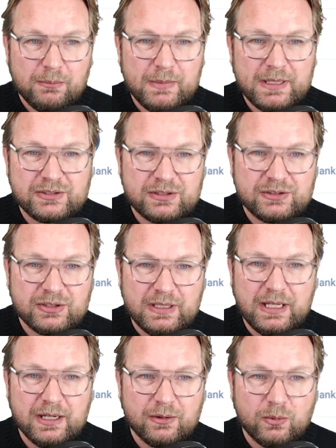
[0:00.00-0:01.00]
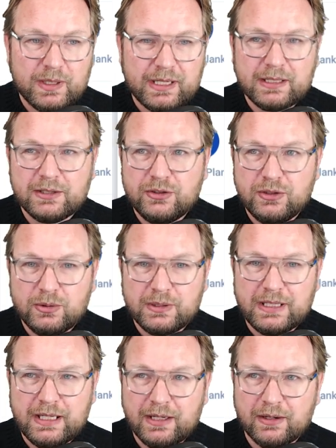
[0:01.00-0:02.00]
message in here. What I can do
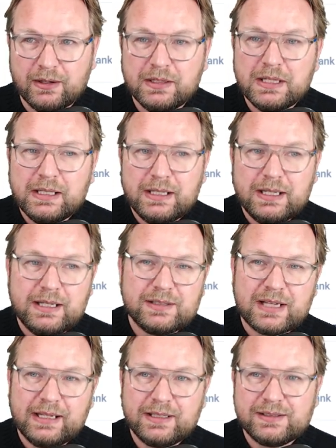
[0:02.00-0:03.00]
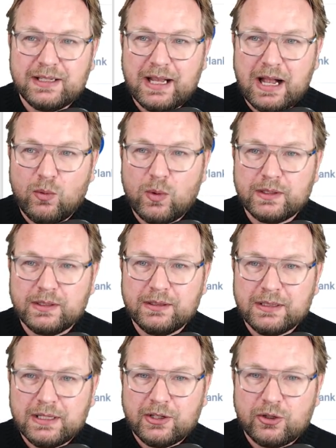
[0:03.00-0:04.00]
in here is I can say I want
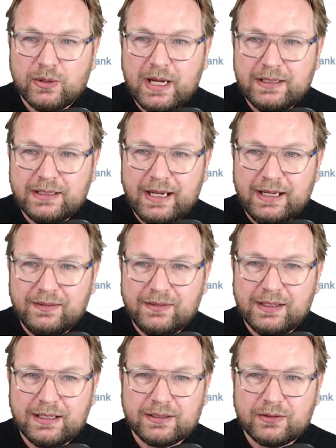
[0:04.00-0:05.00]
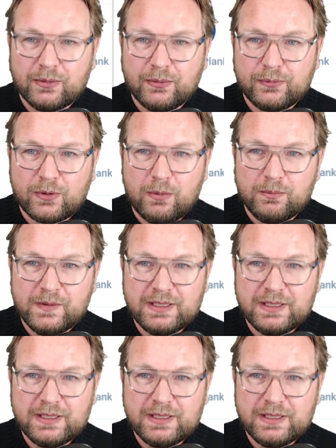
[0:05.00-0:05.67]
to create a ticket from